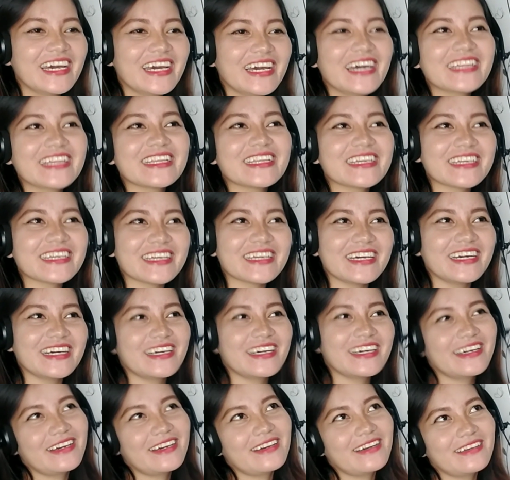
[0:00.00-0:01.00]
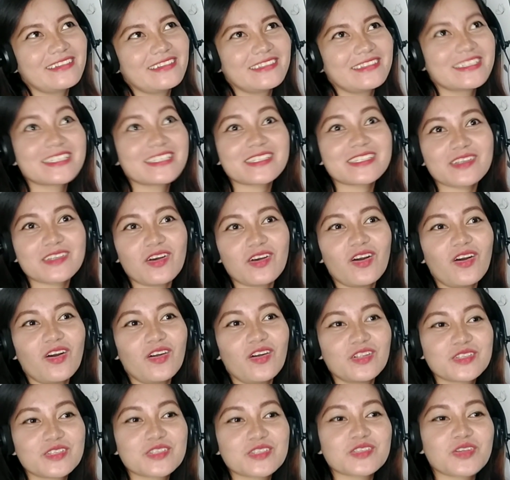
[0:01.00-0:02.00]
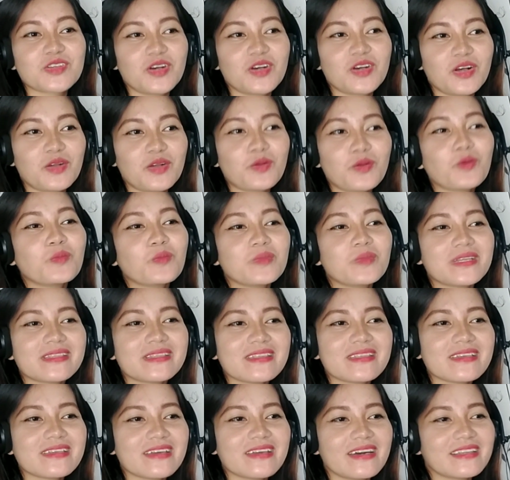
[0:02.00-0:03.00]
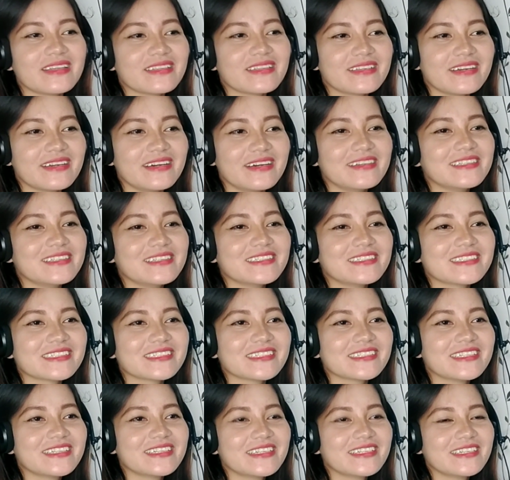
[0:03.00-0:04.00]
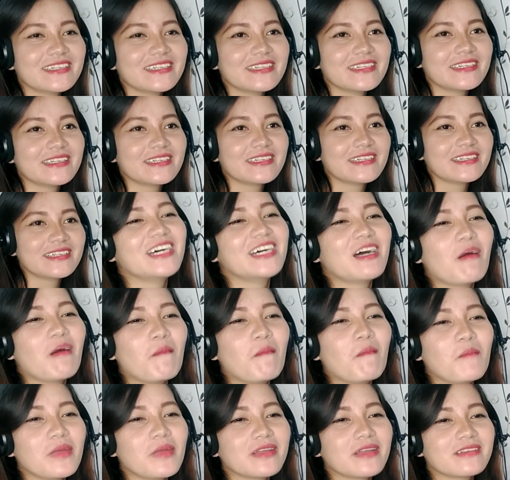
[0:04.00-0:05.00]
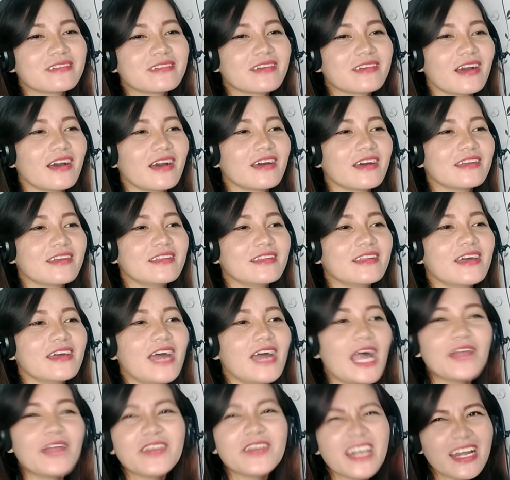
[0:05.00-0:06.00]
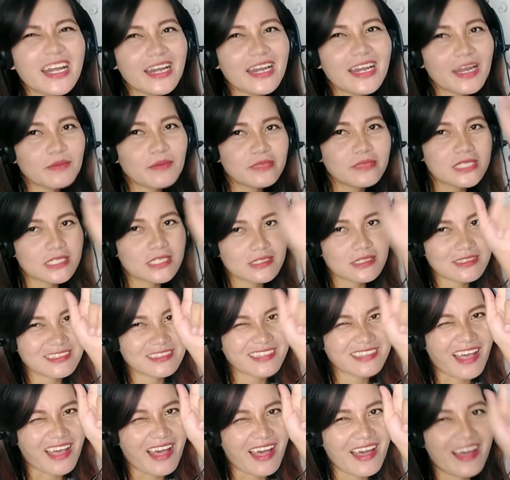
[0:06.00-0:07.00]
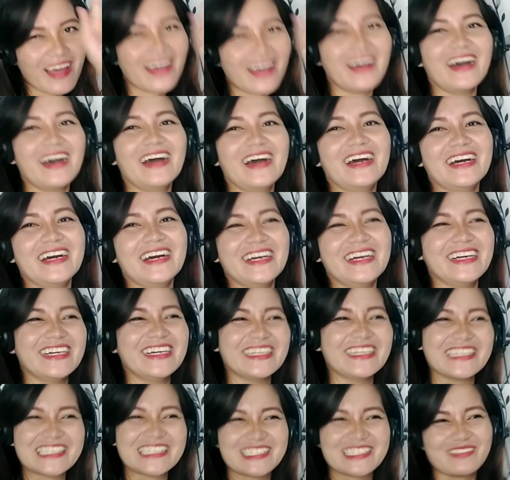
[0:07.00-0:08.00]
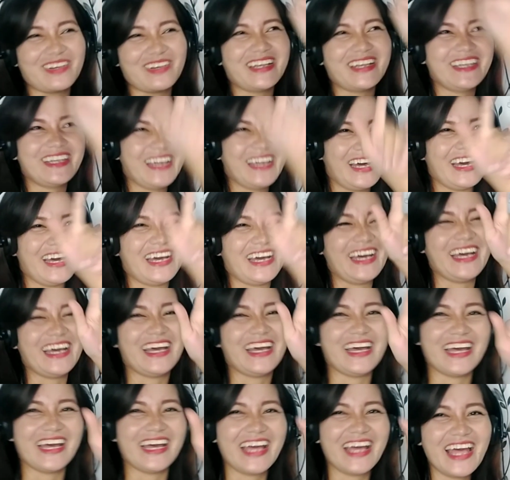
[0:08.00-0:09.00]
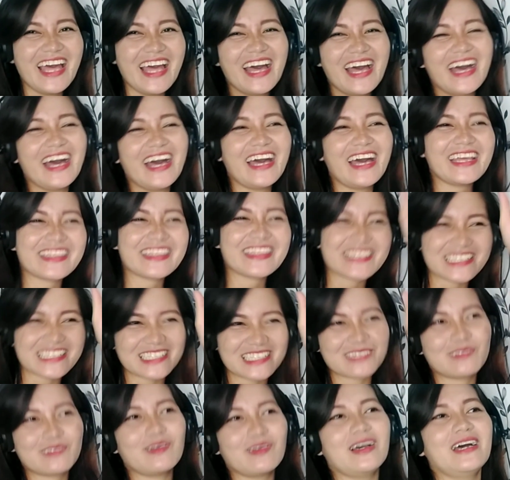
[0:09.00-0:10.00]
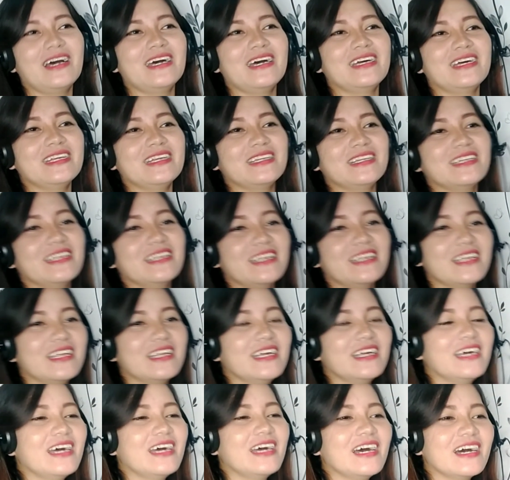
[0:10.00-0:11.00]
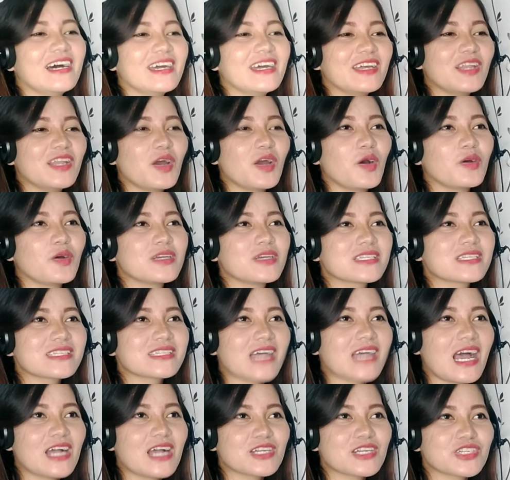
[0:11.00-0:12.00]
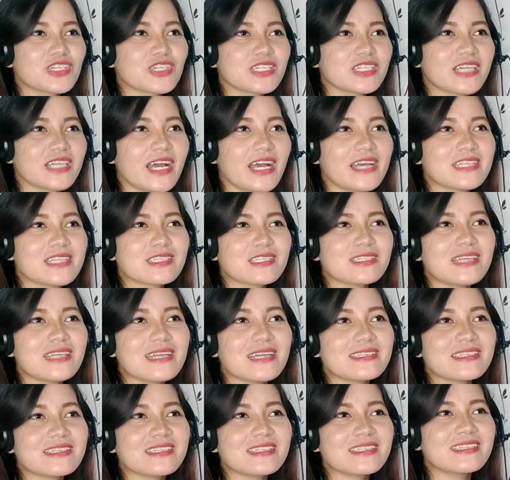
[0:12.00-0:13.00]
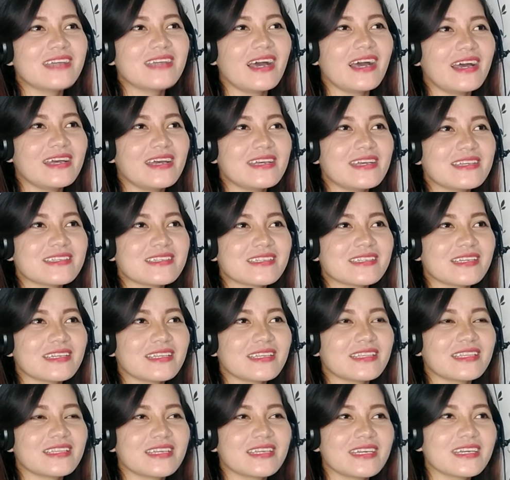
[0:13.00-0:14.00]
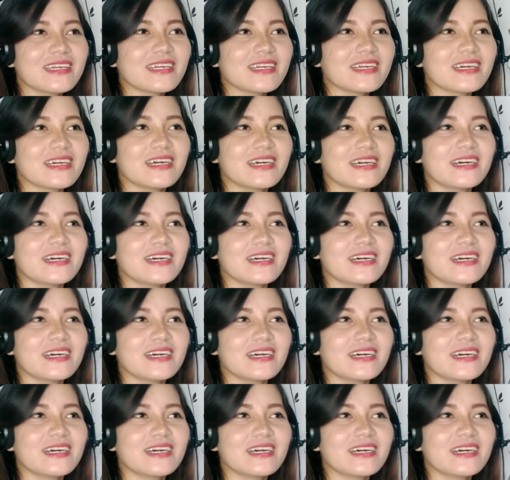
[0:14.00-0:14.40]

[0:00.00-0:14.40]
I think he's also a comedian guys. My god, I really love this this one. This one, you know, his action guys. So that's it guys, I think.